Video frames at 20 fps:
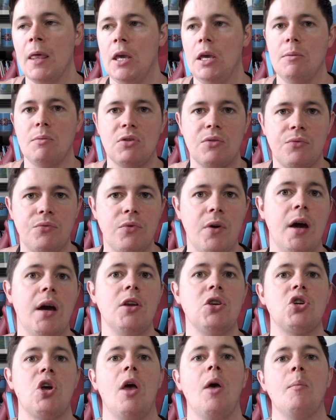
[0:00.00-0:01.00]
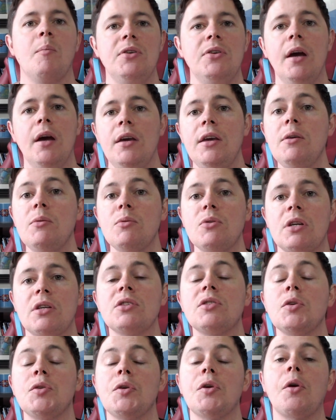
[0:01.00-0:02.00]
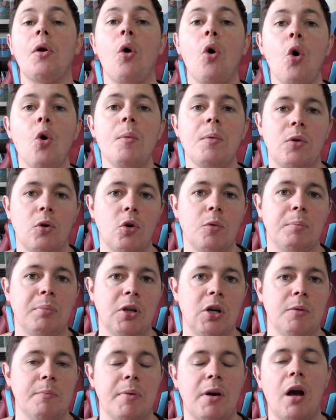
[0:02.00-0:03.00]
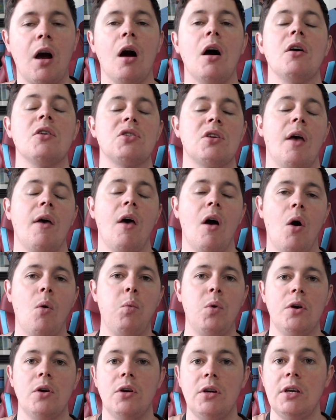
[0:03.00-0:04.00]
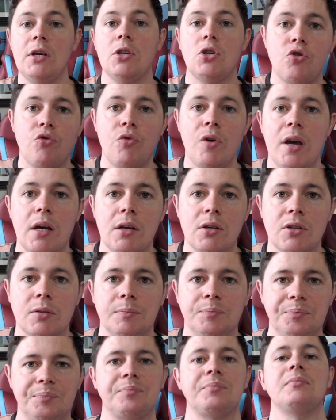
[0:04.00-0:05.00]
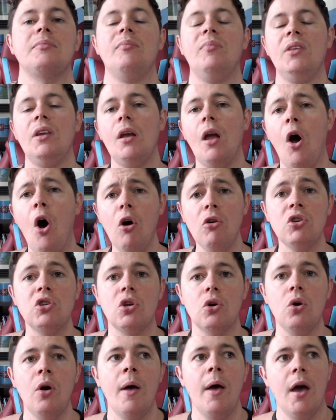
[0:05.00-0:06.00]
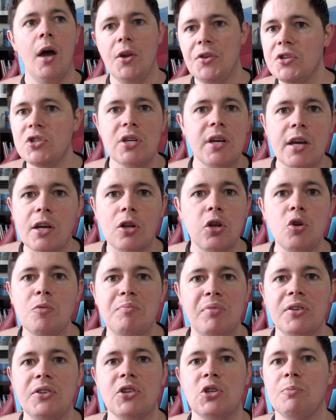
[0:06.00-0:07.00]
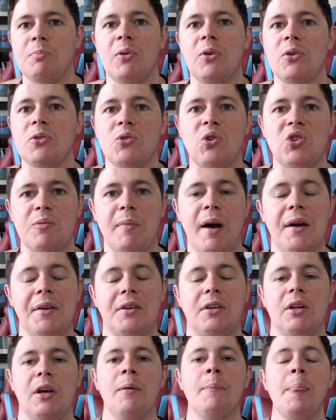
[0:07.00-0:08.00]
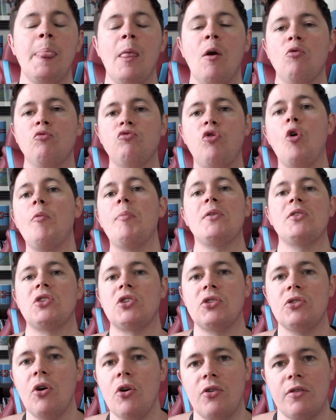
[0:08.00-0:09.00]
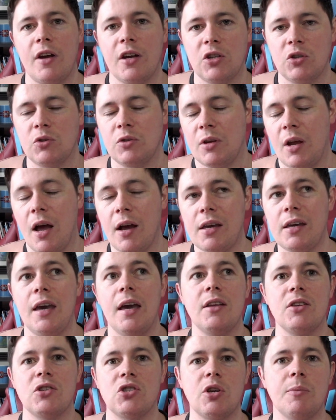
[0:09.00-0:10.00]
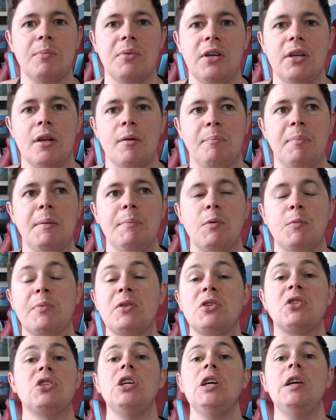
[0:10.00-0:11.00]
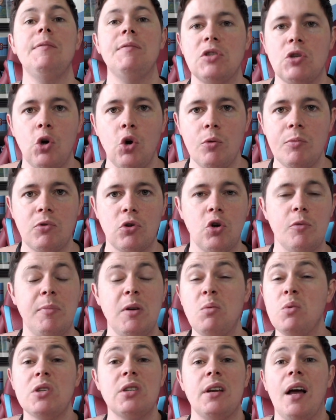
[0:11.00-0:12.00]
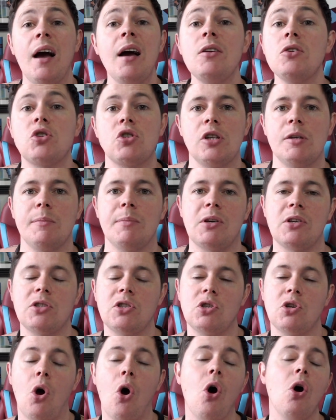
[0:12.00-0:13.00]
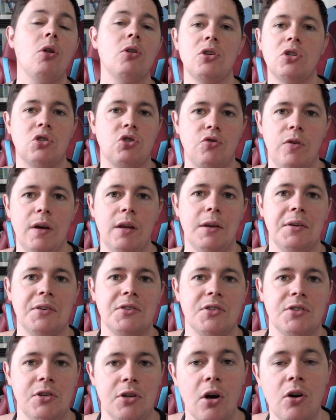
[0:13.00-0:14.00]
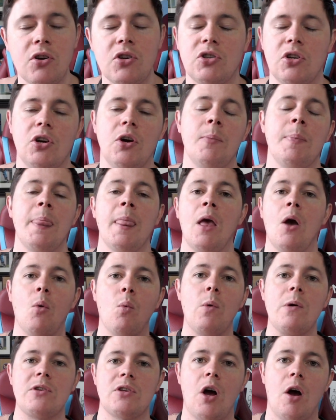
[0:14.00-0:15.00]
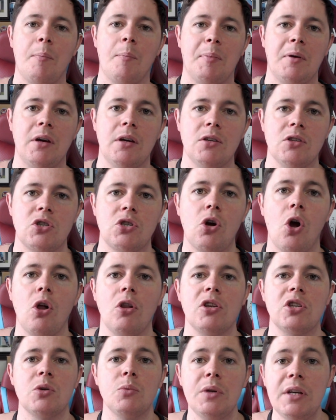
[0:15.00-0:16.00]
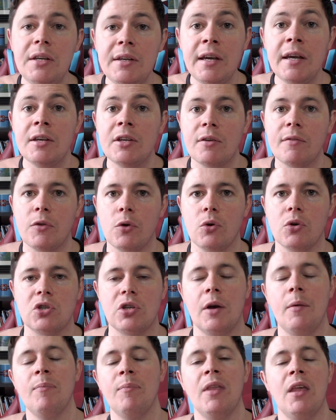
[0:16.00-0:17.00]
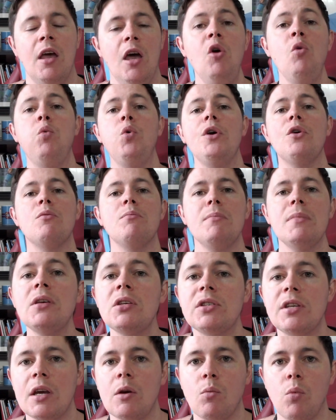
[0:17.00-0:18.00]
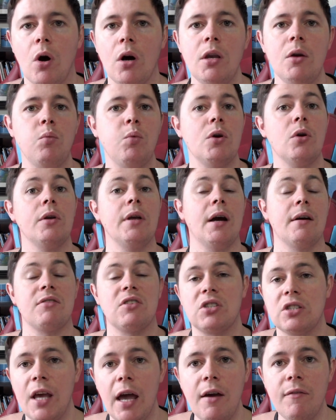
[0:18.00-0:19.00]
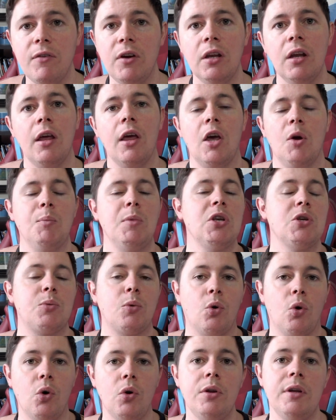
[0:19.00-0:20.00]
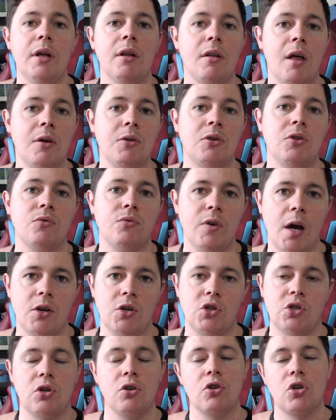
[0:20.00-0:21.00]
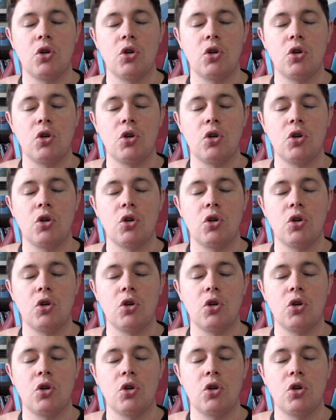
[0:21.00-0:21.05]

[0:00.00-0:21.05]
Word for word: he was French, but yet he was considered a homegrown player because of where he trained. Also, it doesn't include British players automatically. Robert Snodgrass was, again, somebody that people perceived as homegrown, but he wasn't actually because he's, all his training as a youngster was up in Scotland. So we need eight of those. If we are missing one, if we only have seven, it means we're only allowed to register